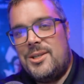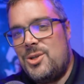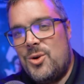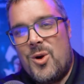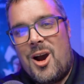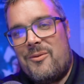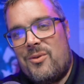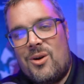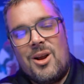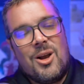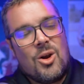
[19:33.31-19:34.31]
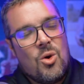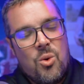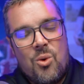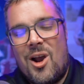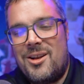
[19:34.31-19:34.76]
do offer a
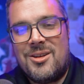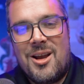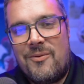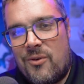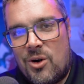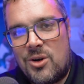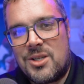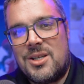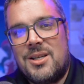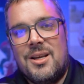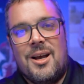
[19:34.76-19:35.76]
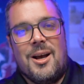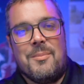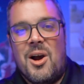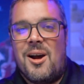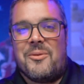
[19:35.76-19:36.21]
quite diverse
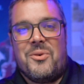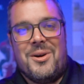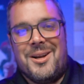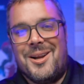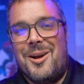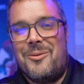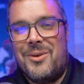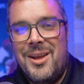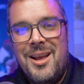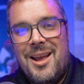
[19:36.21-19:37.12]
offering of